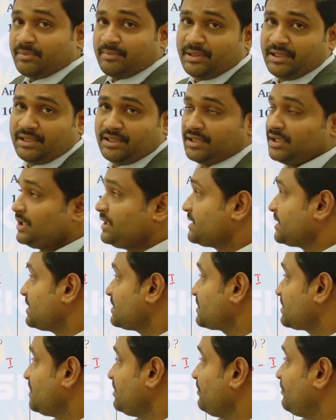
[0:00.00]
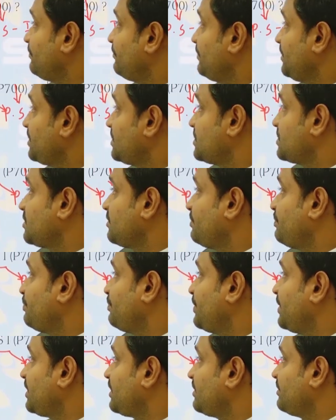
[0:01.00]
Is asking which
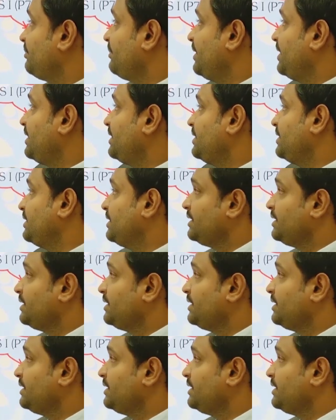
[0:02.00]
pigment.